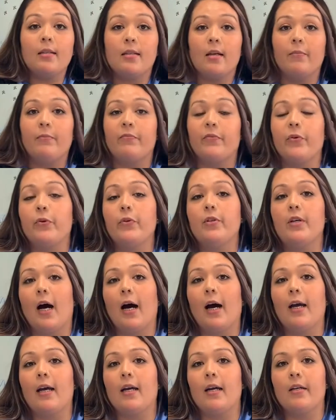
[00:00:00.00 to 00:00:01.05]
some food
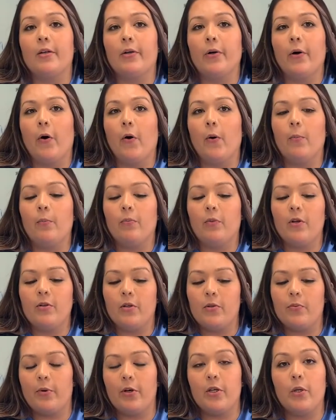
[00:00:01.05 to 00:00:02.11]
dye in your home, this
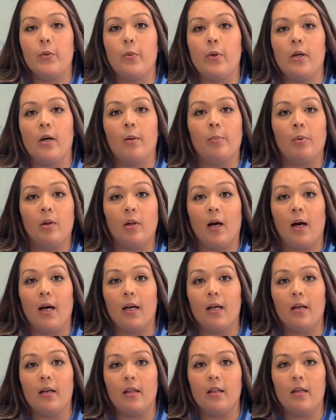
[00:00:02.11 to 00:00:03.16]
is where you would
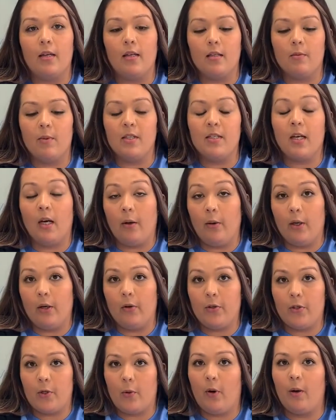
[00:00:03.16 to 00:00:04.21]
apply these
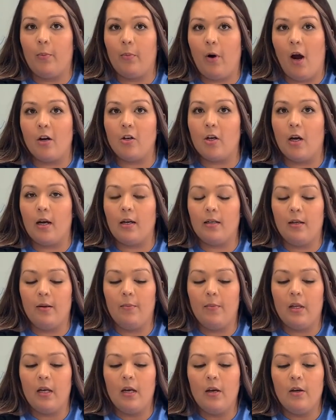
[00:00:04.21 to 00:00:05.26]
materials to our project.
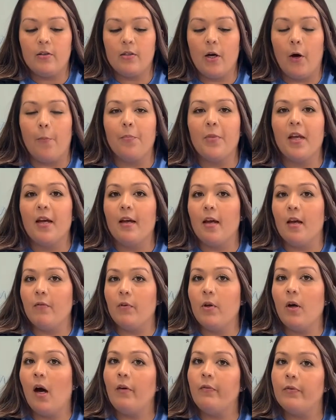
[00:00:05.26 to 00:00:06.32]
So if
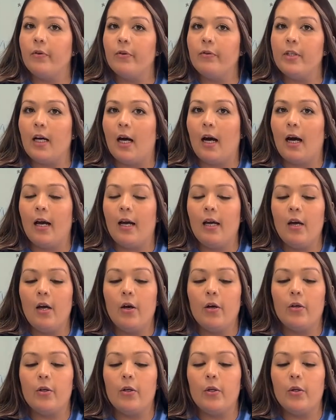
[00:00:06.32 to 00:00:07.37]
you had food dye,
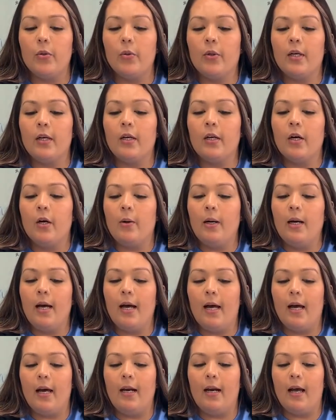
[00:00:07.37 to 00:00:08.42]
you can go
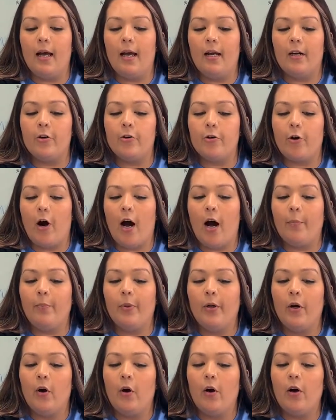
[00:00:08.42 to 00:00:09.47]
ahead and drop
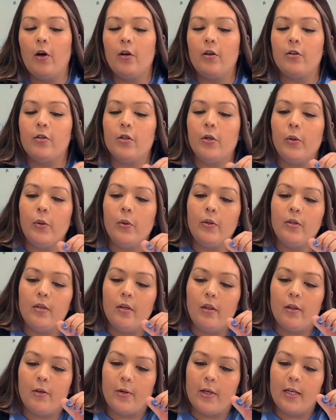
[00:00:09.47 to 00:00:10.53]
2 to
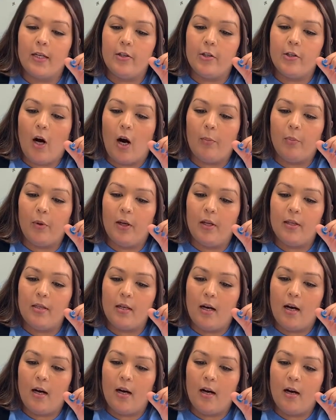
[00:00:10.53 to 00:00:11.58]
3 droplets
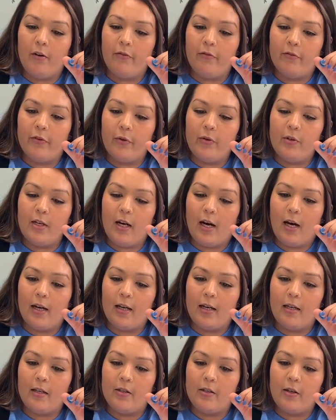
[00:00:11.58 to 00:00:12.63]
of food dye
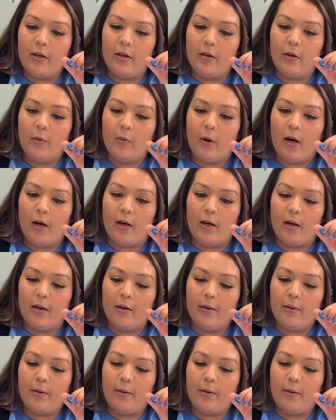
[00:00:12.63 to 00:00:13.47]
into your water.